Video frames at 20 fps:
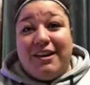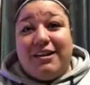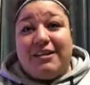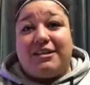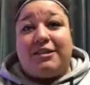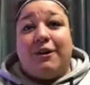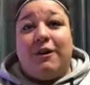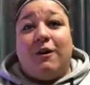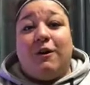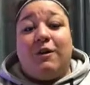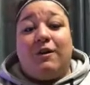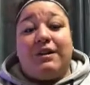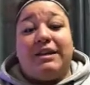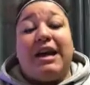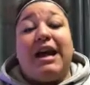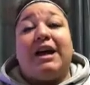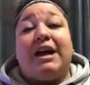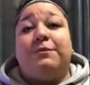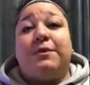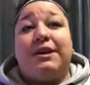So
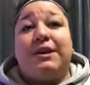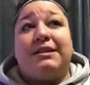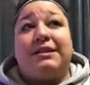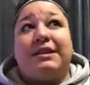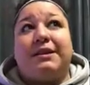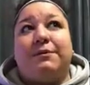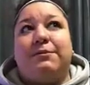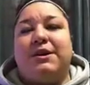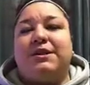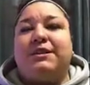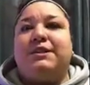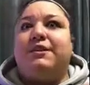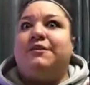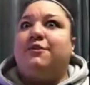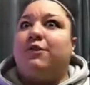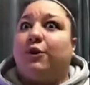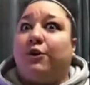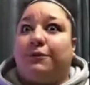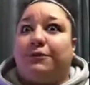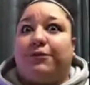yeah, it wasn't a
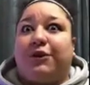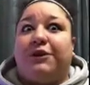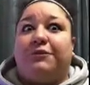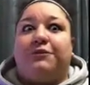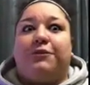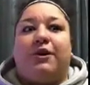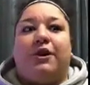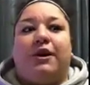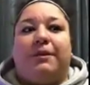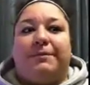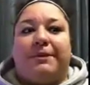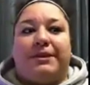total free for all